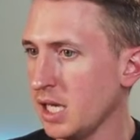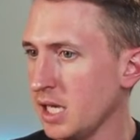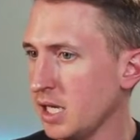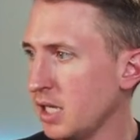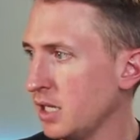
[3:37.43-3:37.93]

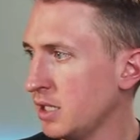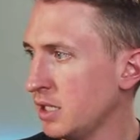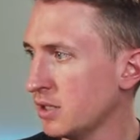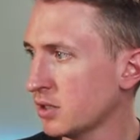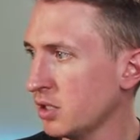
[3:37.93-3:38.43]
And
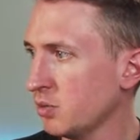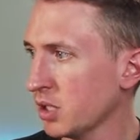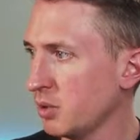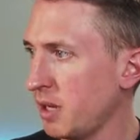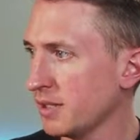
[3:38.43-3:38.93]
we're
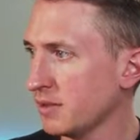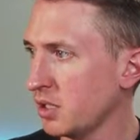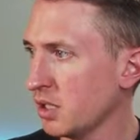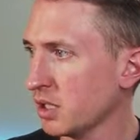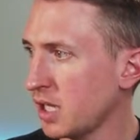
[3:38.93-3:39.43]
going to pass
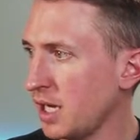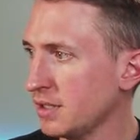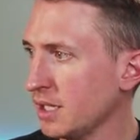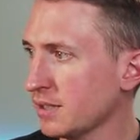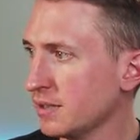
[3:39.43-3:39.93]
in our
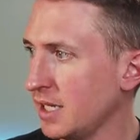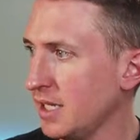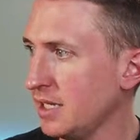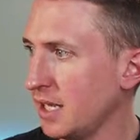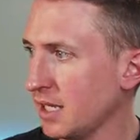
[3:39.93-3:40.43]
context
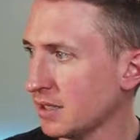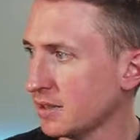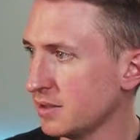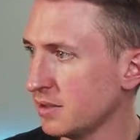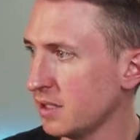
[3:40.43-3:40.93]

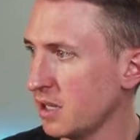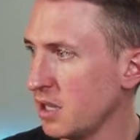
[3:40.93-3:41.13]
index.